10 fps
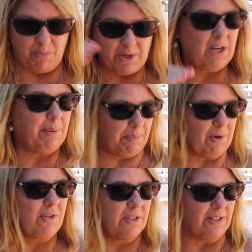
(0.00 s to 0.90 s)
We talk about
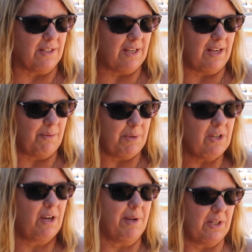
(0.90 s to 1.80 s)
purchase intent. We
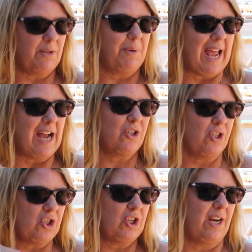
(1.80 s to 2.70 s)
talk about, do we
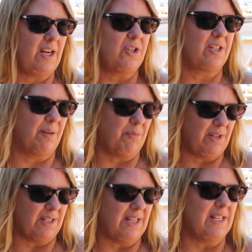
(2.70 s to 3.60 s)
actually change
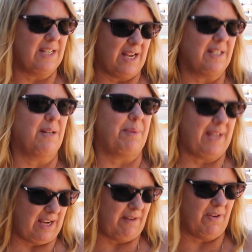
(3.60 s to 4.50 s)
someone's intent and
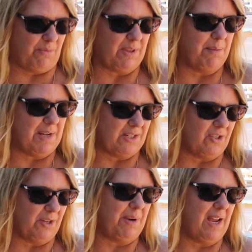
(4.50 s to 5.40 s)
behavior with the
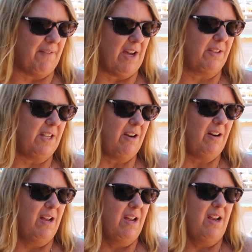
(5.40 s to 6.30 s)
messaging we have out there?
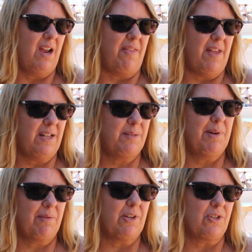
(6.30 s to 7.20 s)
And that's
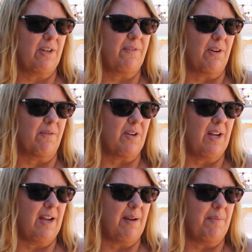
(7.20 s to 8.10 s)
been a real shift over
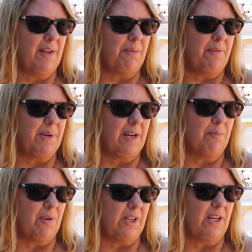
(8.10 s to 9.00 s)
time that we've
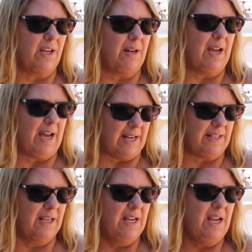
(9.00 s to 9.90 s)
become really good
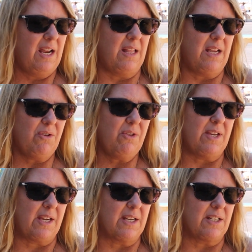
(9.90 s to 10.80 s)
at. And the other
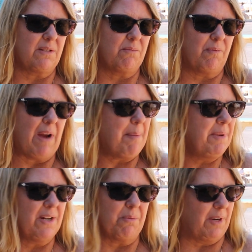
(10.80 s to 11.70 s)
thing is
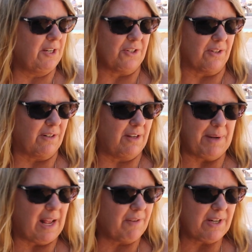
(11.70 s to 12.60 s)
rapid iteration. I
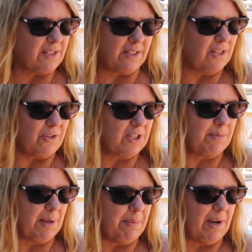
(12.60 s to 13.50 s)
mean, advertising didn't used to
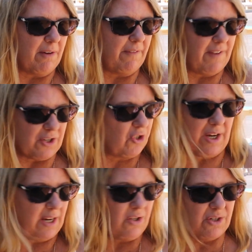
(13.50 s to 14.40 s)
be about fast
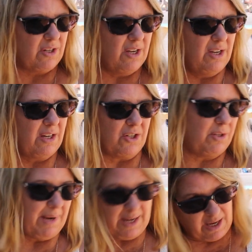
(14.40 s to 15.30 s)
change, because
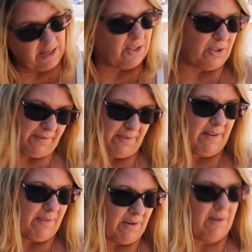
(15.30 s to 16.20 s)
you made ads that took
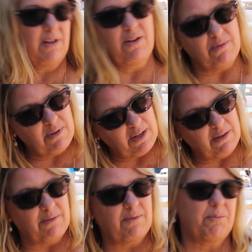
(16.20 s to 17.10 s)
forever and you
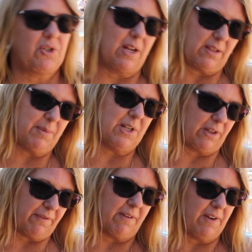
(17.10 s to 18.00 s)
know, shot them and it
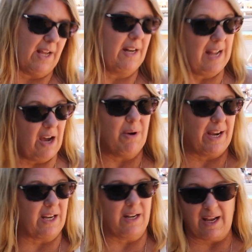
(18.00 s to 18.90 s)
took forever to edit. Now
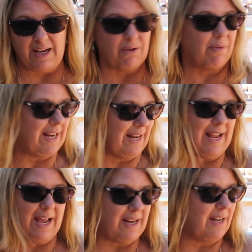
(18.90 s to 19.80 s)
I can iterate and
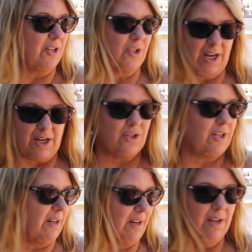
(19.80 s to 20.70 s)
edit and change
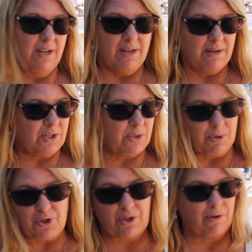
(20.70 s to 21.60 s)
and
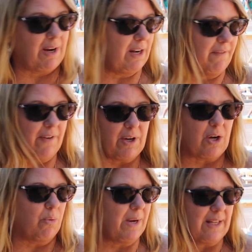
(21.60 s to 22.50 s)
switch creative very
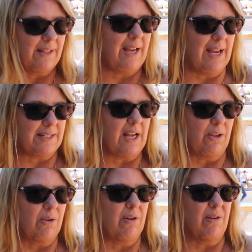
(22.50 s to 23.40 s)
quickly as I
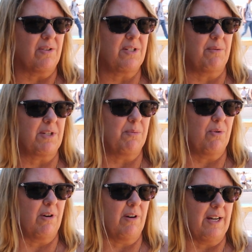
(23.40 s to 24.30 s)
learn. So it's
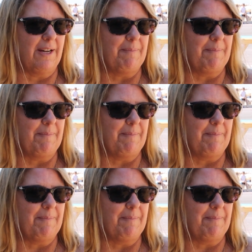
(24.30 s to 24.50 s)
more